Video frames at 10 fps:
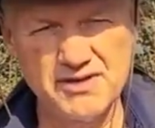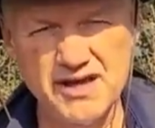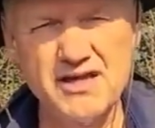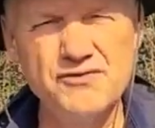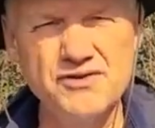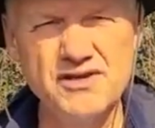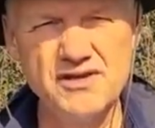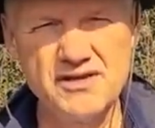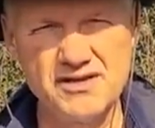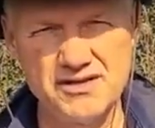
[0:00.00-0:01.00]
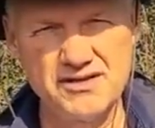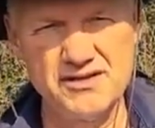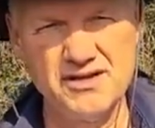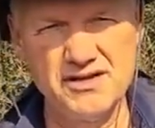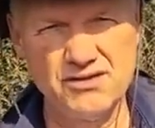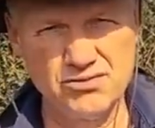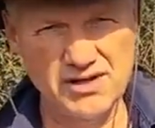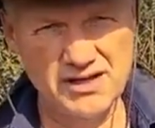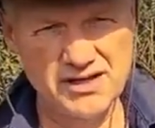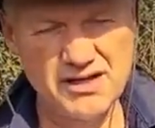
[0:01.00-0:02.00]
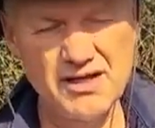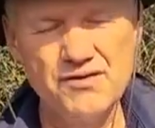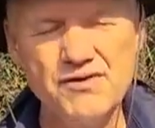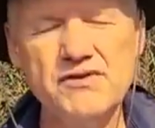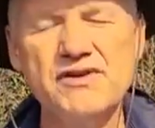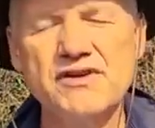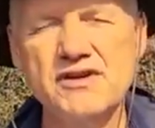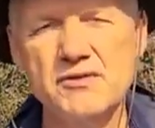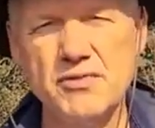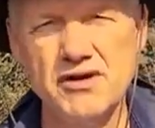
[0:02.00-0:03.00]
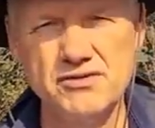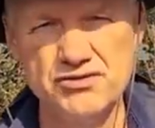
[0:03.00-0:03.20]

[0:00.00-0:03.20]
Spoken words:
And we are here today. We will hear about the